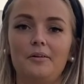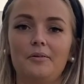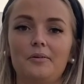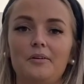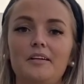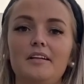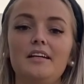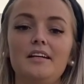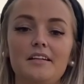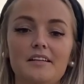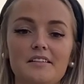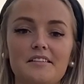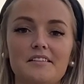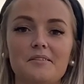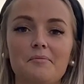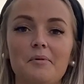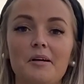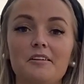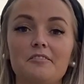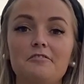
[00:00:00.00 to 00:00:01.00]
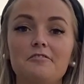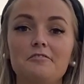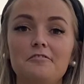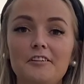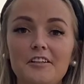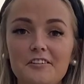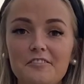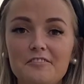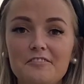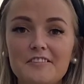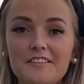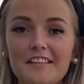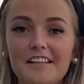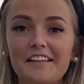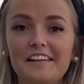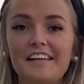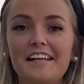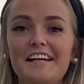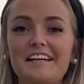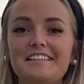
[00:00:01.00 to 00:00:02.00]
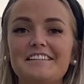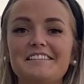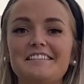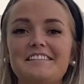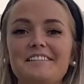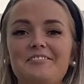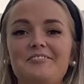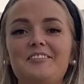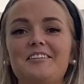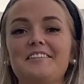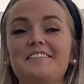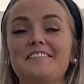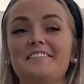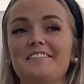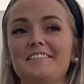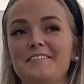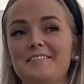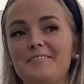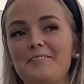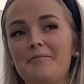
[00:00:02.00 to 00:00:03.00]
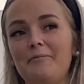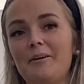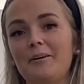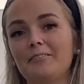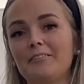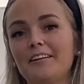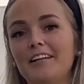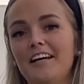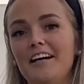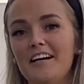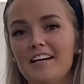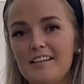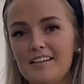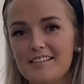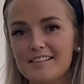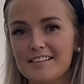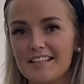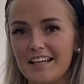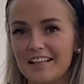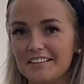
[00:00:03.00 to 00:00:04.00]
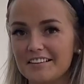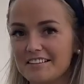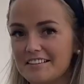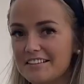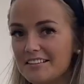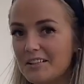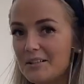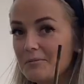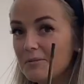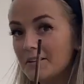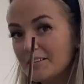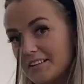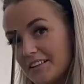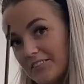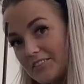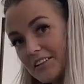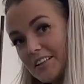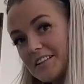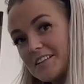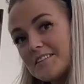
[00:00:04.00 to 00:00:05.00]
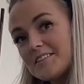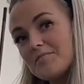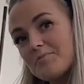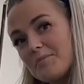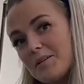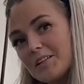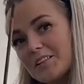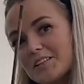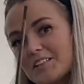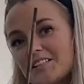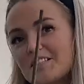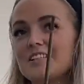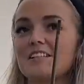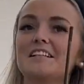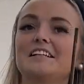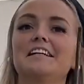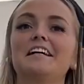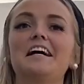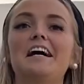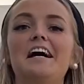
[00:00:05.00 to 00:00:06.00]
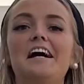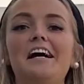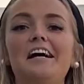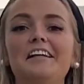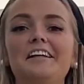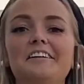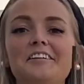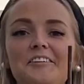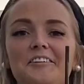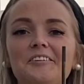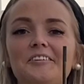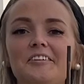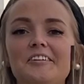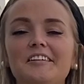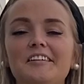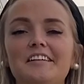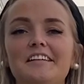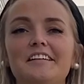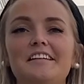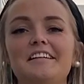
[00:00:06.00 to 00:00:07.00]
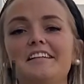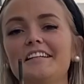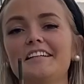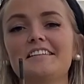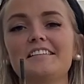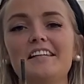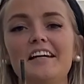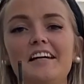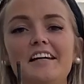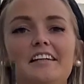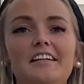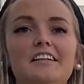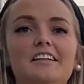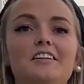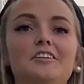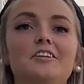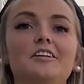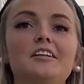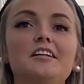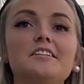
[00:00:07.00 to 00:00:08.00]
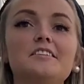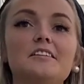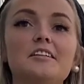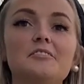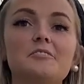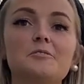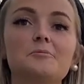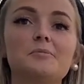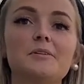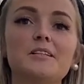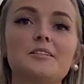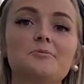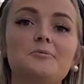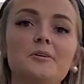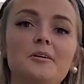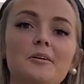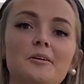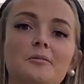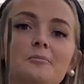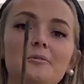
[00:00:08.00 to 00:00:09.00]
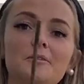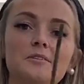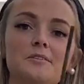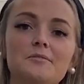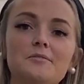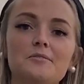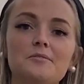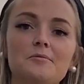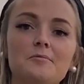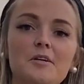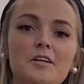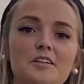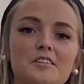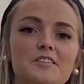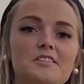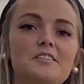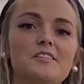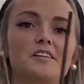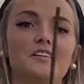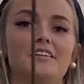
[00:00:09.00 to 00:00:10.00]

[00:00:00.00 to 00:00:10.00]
Okay, so my 5th and last tip is also about light, and it's not about giving it too much. I know, it's like, you need to give your plants water, but not too much.